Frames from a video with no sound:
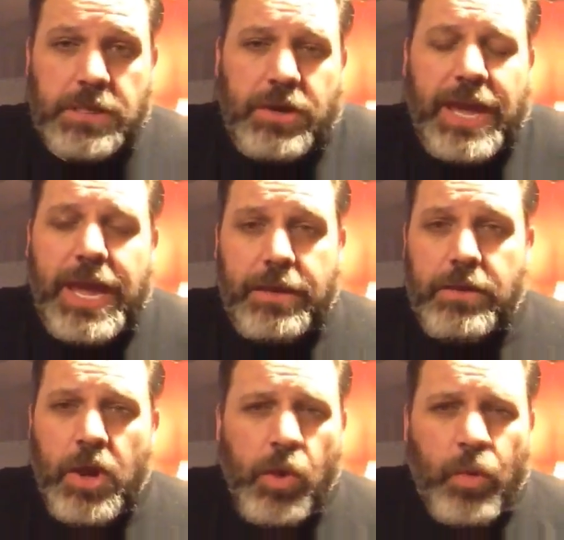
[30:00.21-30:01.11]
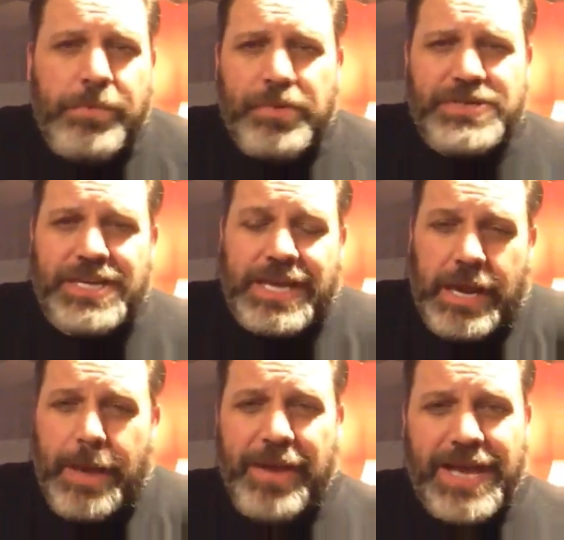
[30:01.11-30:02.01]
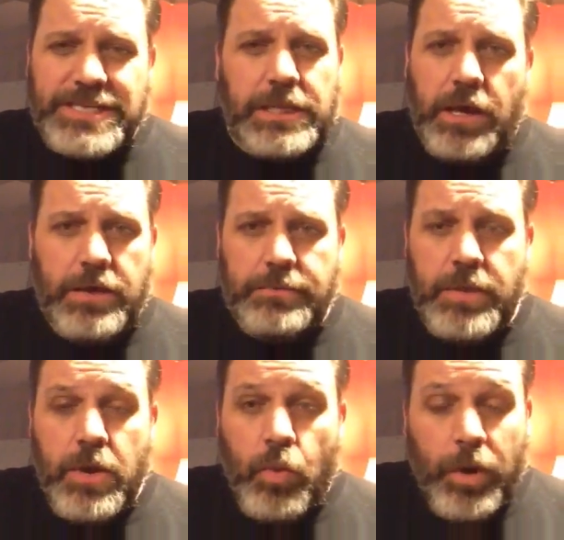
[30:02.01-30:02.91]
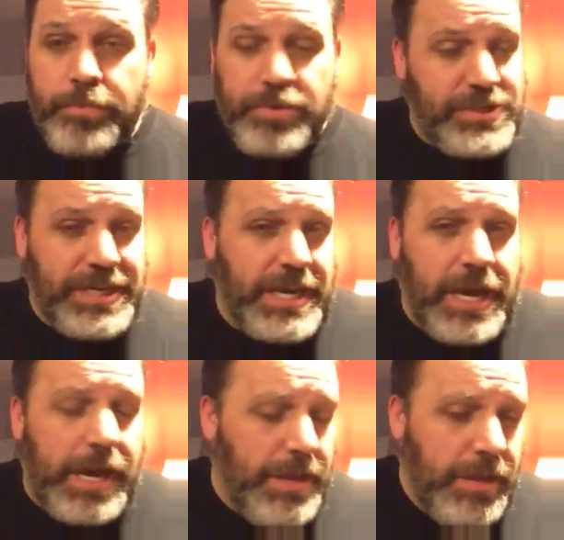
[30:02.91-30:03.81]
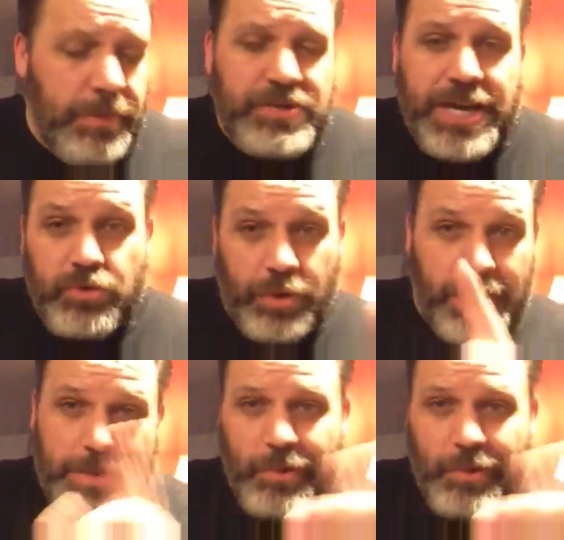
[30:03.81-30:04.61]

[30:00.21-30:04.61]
You can't. One person cannot pass a law. One person cannot object to a law.